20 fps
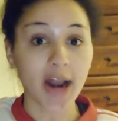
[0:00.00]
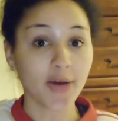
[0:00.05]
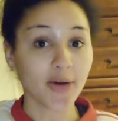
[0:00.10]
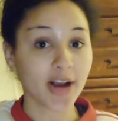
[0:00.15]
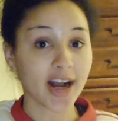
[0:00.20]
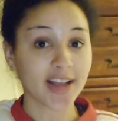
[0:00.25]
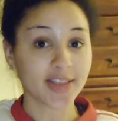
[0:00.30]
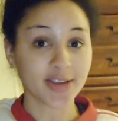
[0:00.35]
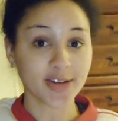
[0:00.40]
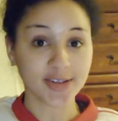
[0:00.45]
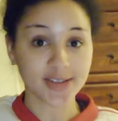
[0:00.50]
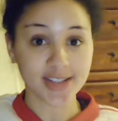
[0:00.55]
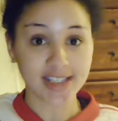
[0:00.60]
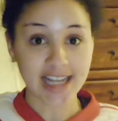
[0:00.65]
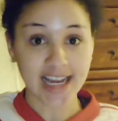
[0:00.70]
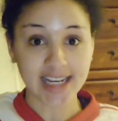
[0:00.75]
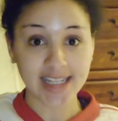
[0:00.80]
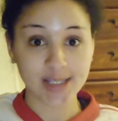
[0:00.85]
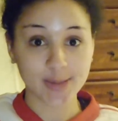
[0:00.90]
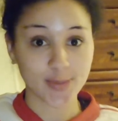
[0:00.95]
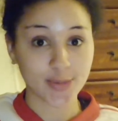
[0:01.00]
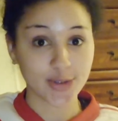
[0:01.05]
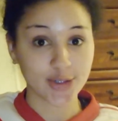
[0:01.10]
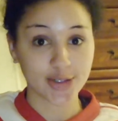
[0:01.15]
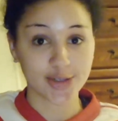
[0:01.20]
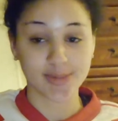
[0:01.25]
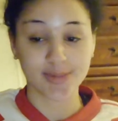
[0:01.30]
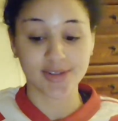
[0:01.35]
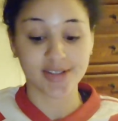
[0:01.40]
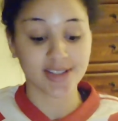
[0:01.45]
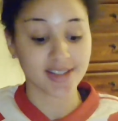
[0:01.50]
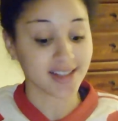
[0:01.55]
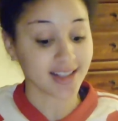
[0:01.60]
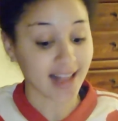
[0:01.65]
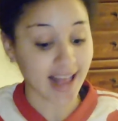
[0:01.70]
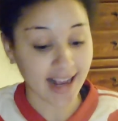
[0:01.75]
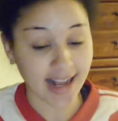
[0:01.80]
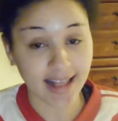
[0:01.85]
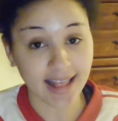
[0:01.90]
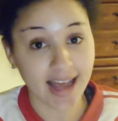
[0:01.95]
got those nice boobs
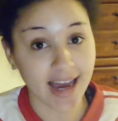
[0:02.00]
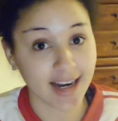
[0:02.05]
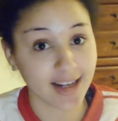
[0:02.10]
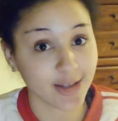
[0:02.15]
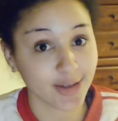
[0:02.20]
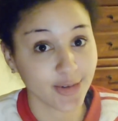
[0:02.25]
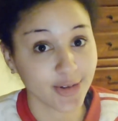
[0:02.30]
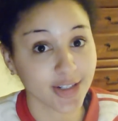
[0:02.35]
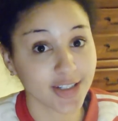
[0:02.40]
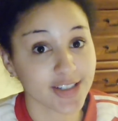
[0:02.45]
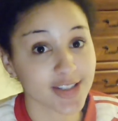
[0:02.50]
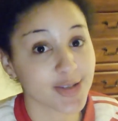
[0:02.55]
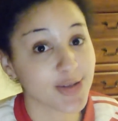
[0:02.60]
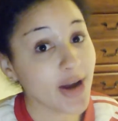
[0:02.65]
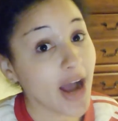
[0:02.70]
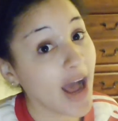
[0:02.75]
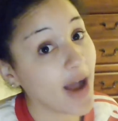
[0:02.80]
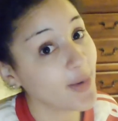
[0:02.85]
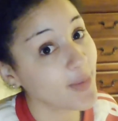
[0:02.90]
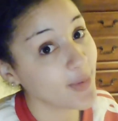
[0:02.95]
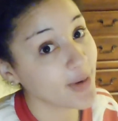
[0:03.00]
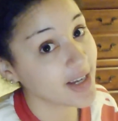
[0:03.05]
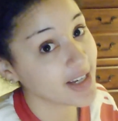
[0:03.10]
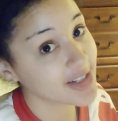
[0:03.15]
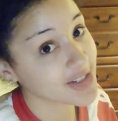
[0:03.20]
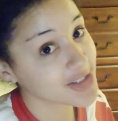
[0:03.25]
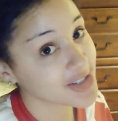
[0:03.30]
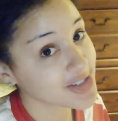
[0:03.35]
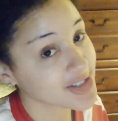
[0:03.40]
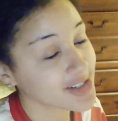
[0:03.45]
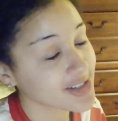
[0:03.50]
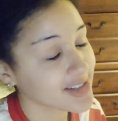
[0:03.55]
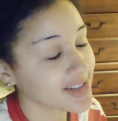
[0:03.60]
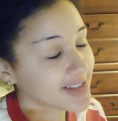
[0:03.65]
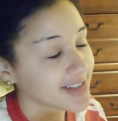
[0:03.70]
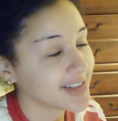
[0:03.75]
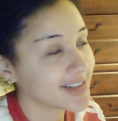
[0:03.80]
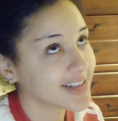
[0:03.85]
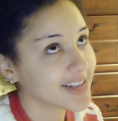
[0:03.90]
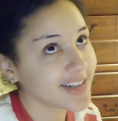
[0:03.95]
like a lot of you girls do. I wish
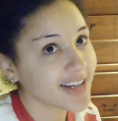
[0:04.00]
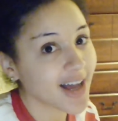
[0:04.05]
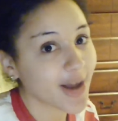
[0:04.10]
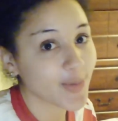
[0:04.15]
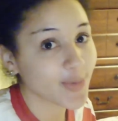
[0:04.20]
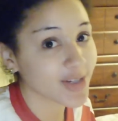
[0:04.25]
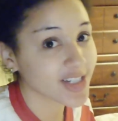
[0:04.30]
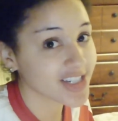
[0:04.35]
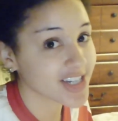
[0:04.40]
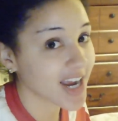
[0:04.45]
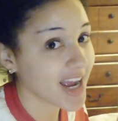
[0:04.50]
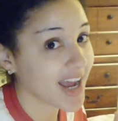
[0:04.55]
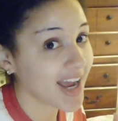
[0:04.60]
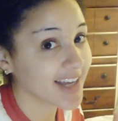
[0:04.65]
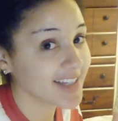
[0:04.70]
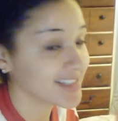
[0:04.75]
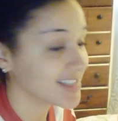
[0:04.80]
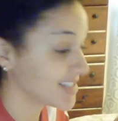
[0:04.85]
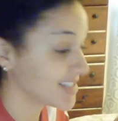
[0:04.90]
I had